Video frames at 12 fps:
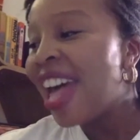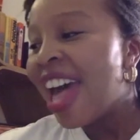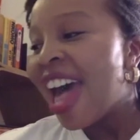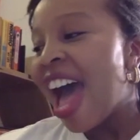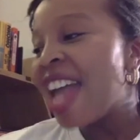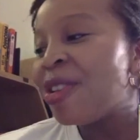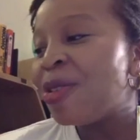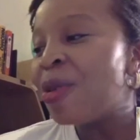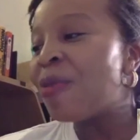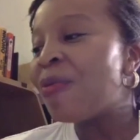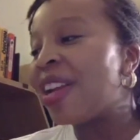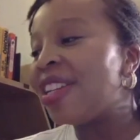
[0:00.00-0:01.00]
and you
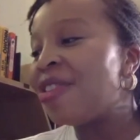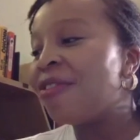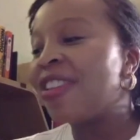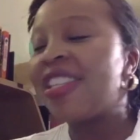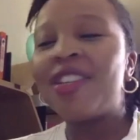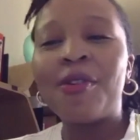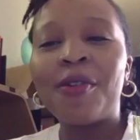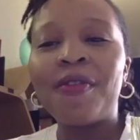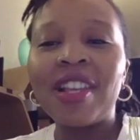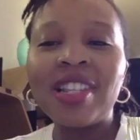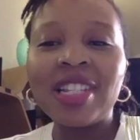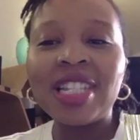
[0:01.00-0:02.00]
talk about your
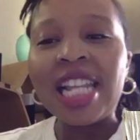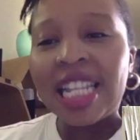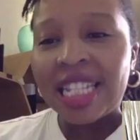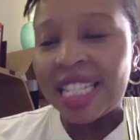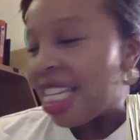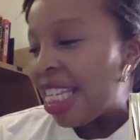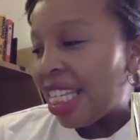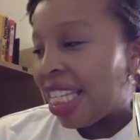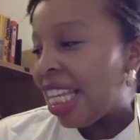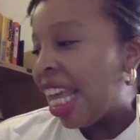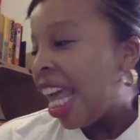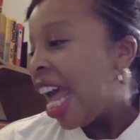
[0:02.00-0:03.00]

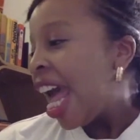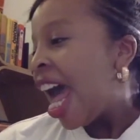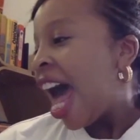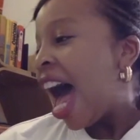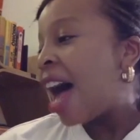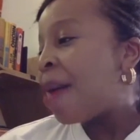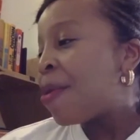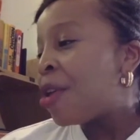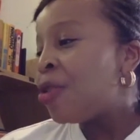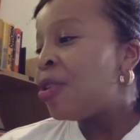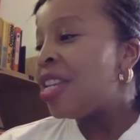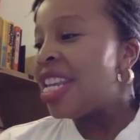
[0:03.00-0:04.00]
versatility, your
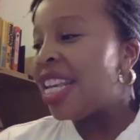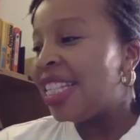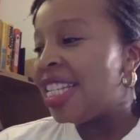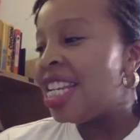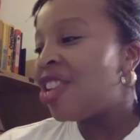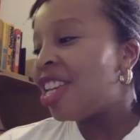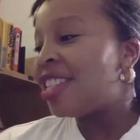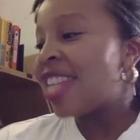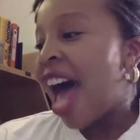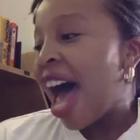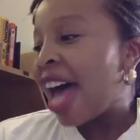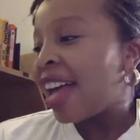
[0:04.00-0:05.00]
unique DJ
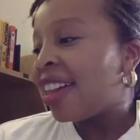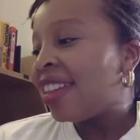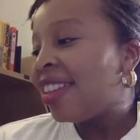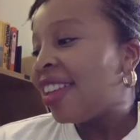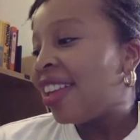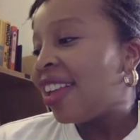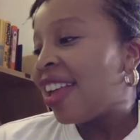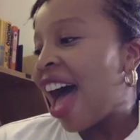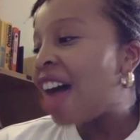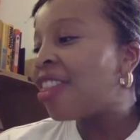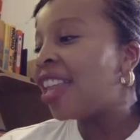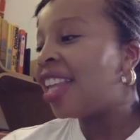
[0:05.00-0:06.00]
style,
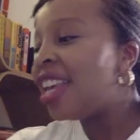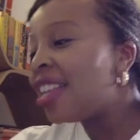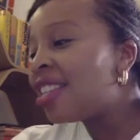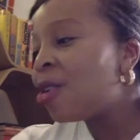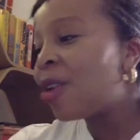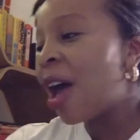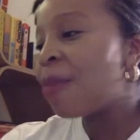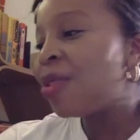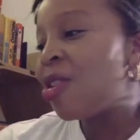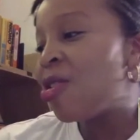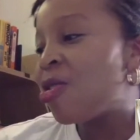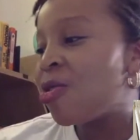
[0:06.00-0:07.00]
how the kids look up
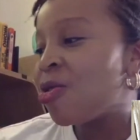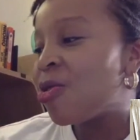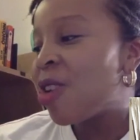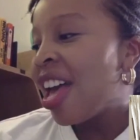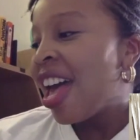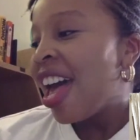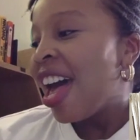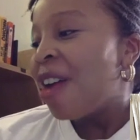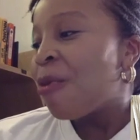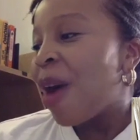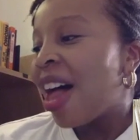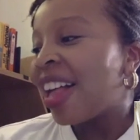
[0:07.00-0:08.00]
to you,
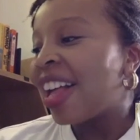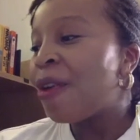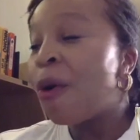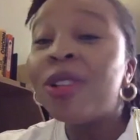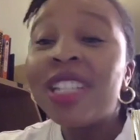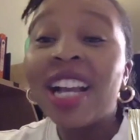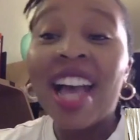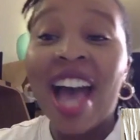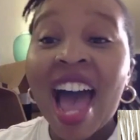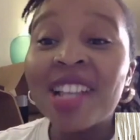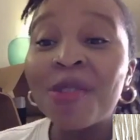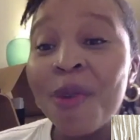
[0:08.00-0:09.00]
while all the
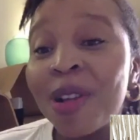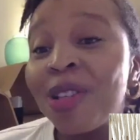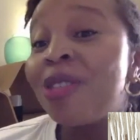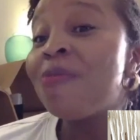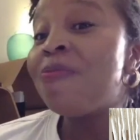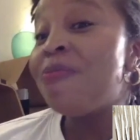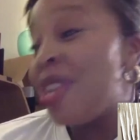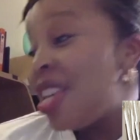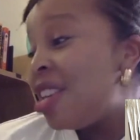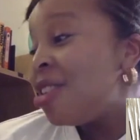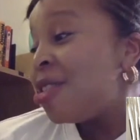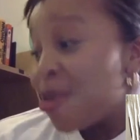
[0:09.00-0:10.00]
guys want to
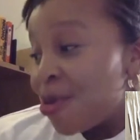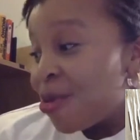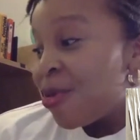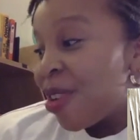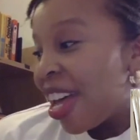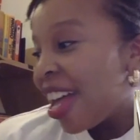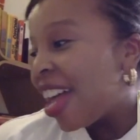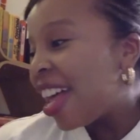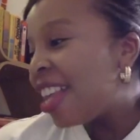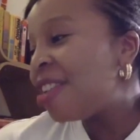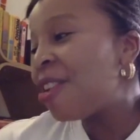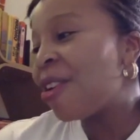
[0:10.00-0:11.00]
be you.
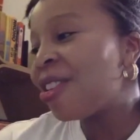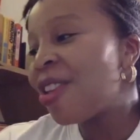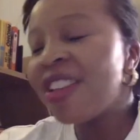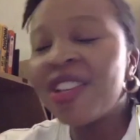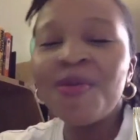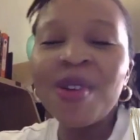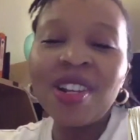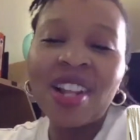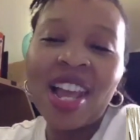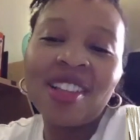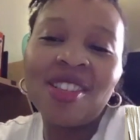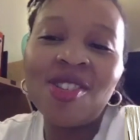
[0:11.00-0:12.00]
So I just wondered,
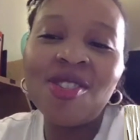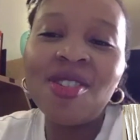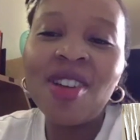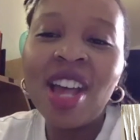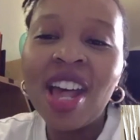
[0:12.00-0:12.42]
do you,